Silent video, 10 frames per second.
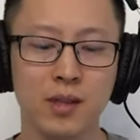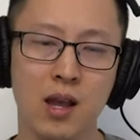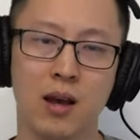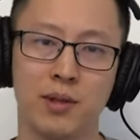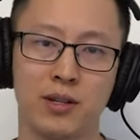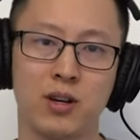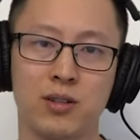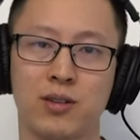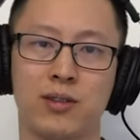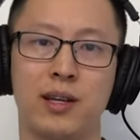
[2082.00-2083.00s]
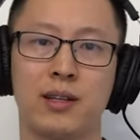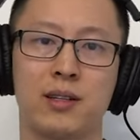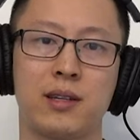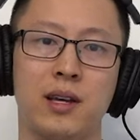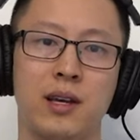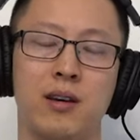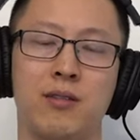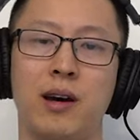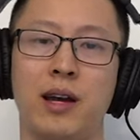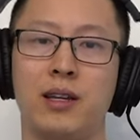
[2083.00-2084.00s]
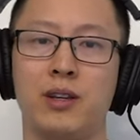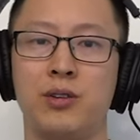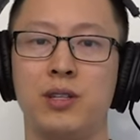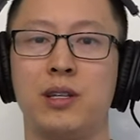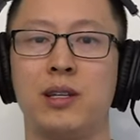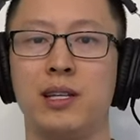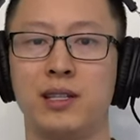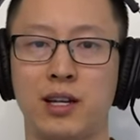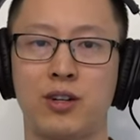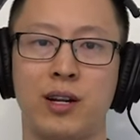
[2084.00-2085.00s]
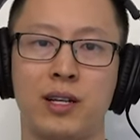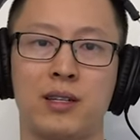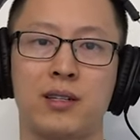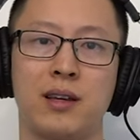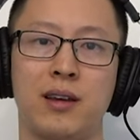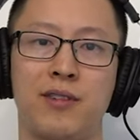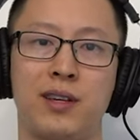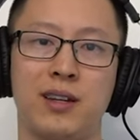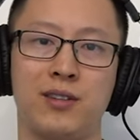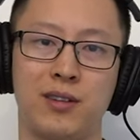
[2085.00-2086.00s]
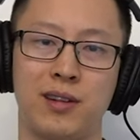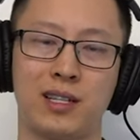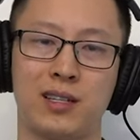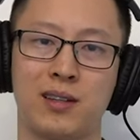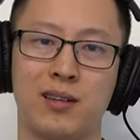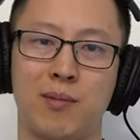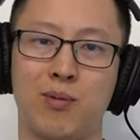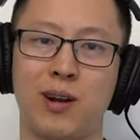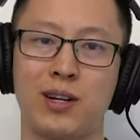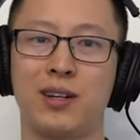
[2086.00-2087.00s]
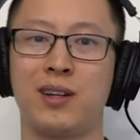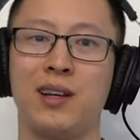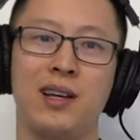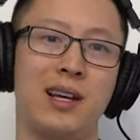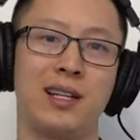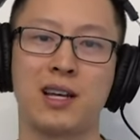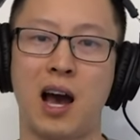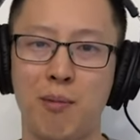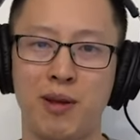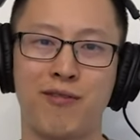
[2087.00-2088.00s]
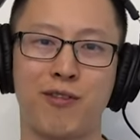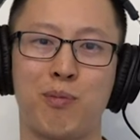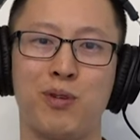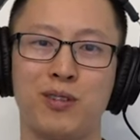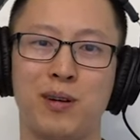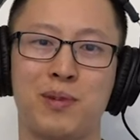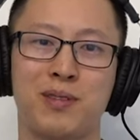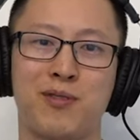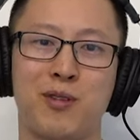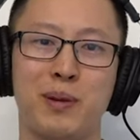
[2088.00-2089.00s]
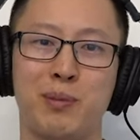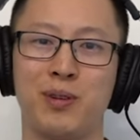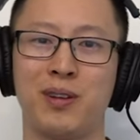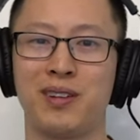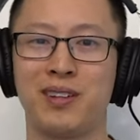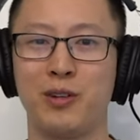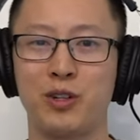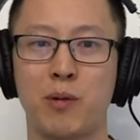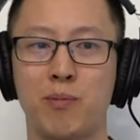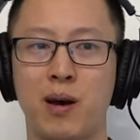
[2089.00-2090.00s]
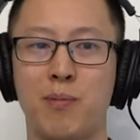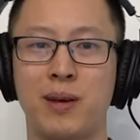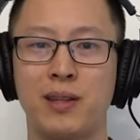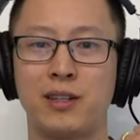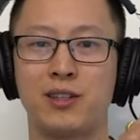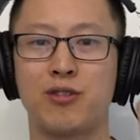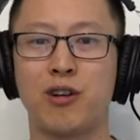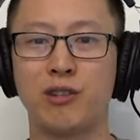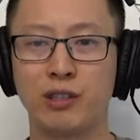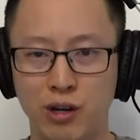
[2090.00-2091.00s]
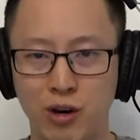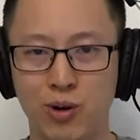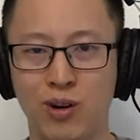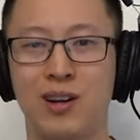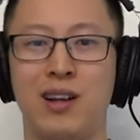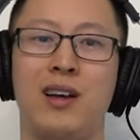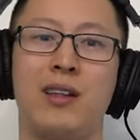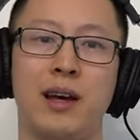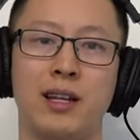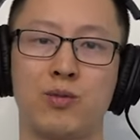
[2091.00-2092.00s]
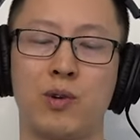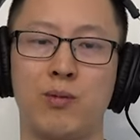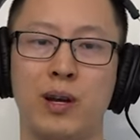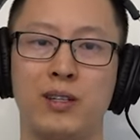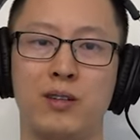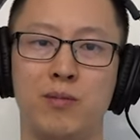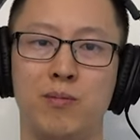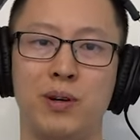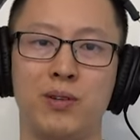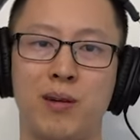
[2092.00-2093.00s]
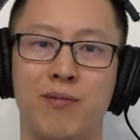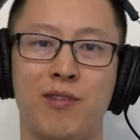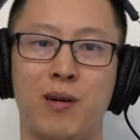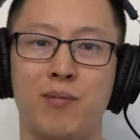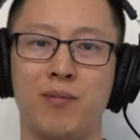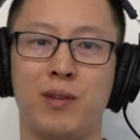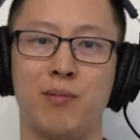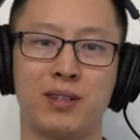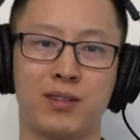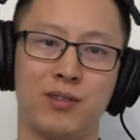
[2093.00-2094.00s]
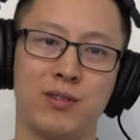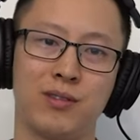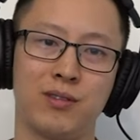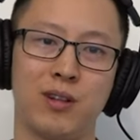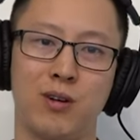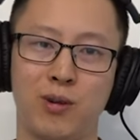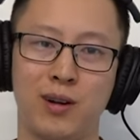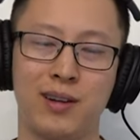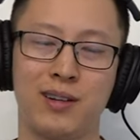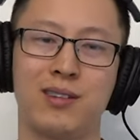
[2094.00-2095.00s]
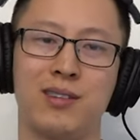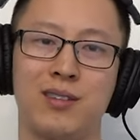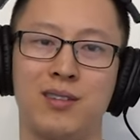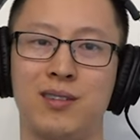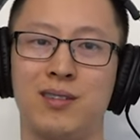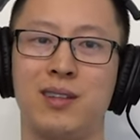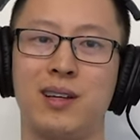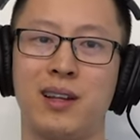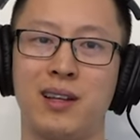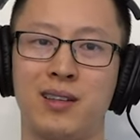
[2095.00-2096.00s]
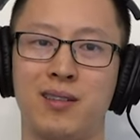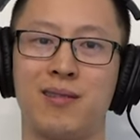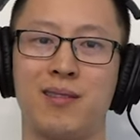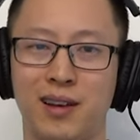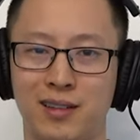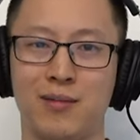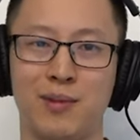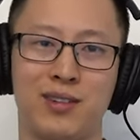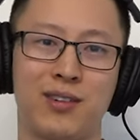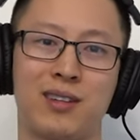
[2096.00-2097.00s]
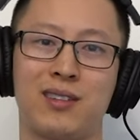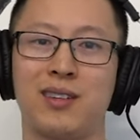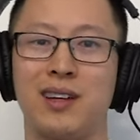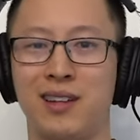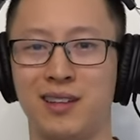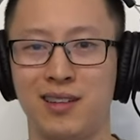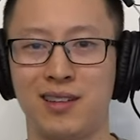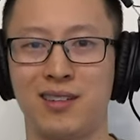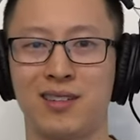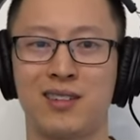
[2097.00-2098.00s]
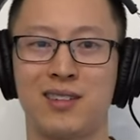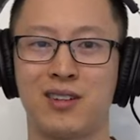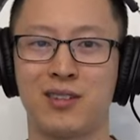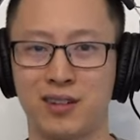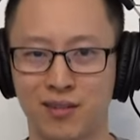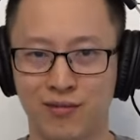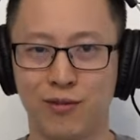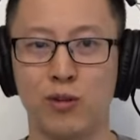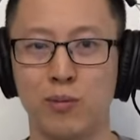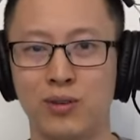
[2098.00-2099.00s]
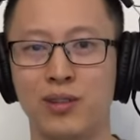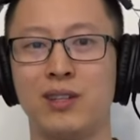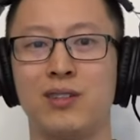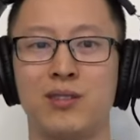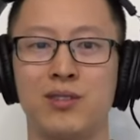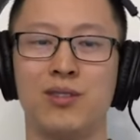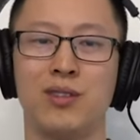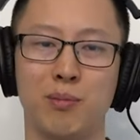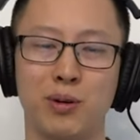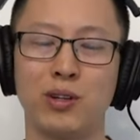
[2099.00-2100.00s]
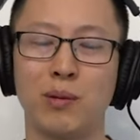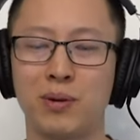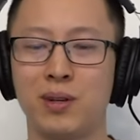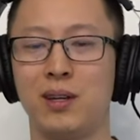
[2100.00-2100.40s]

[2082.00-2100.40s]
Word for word: Um, there's also things like using eccentrics if you can't do the next uh, progression. It's common for pull-ups for people that, you know, jump up and then slowly lower. That is one way to build up from the muscle lowering to getting the isometric to getting the concentric full ability to do the pull-up.